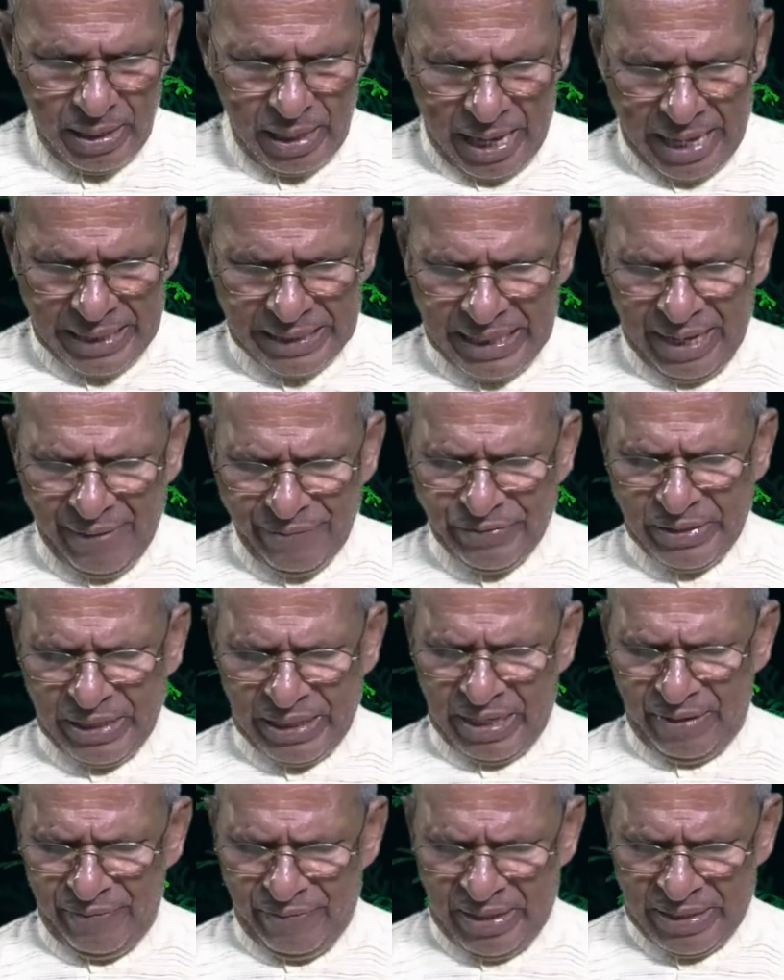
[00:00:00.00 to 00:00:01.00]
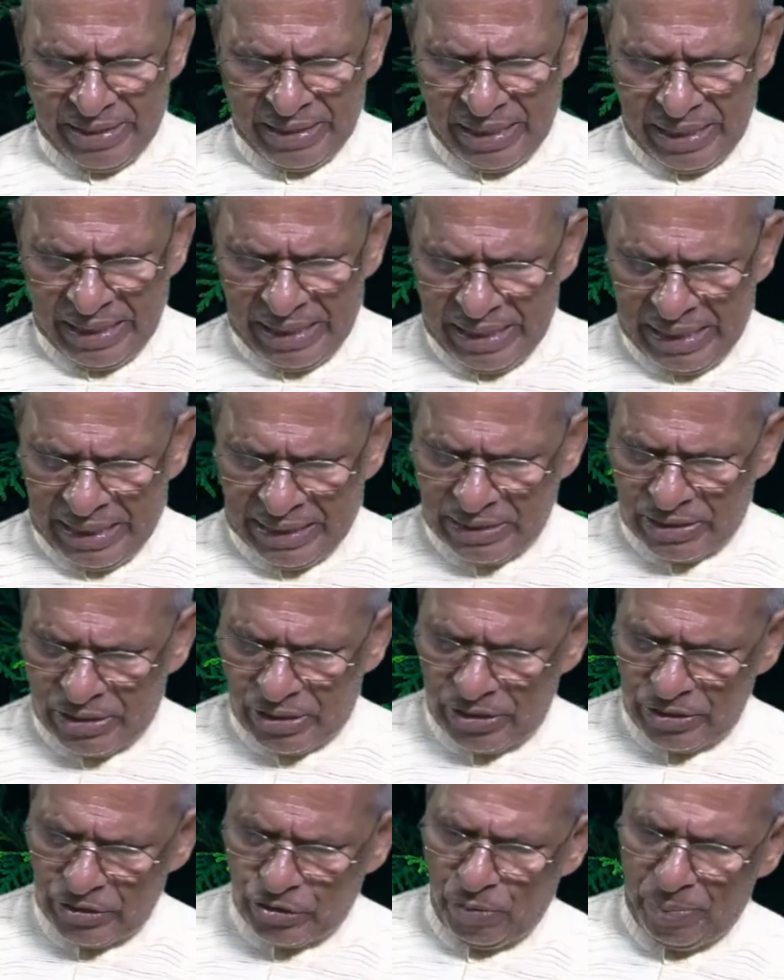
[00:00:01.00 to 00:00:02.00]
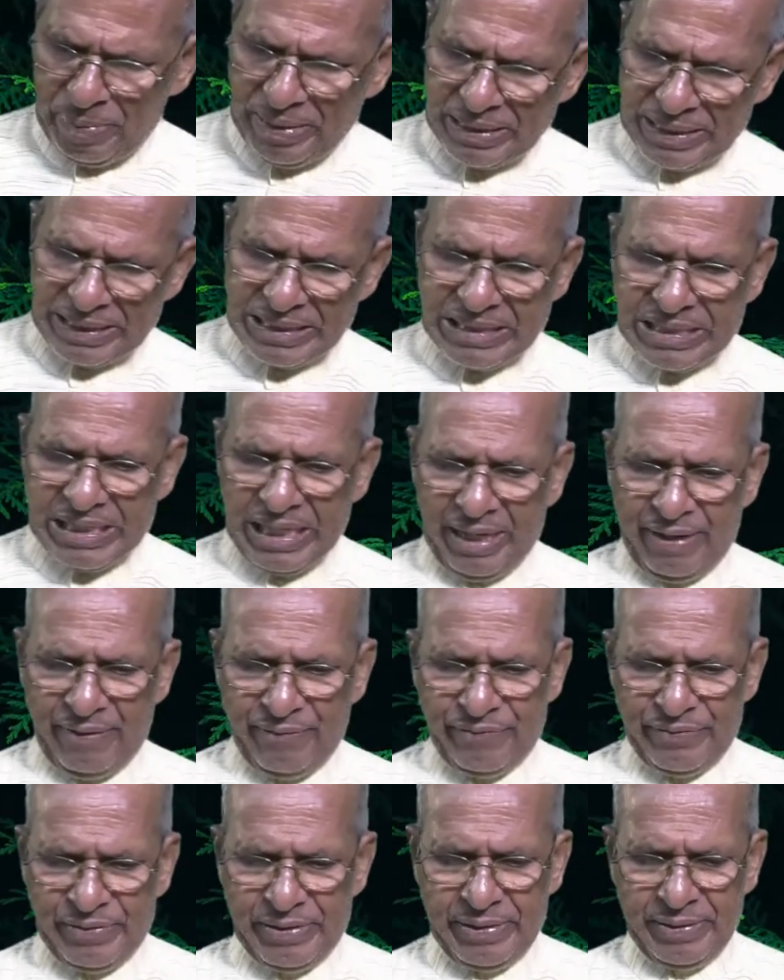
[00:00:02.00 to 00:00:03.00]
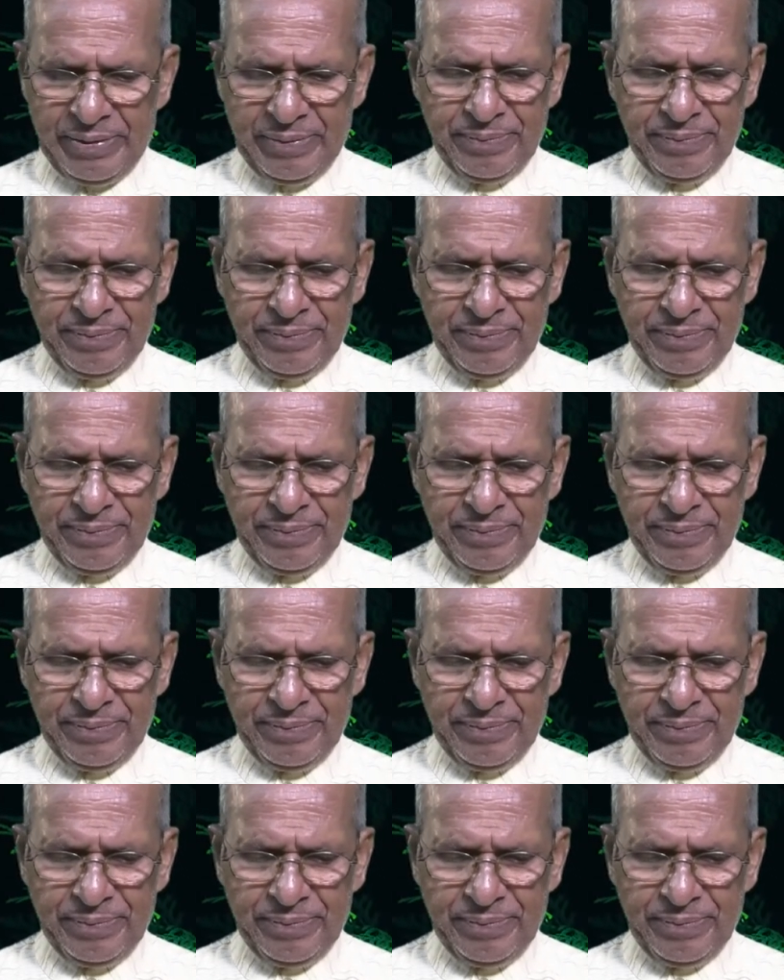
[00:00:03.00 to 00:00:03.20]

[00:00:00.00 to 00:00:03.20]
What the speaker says: A gift given is to be received.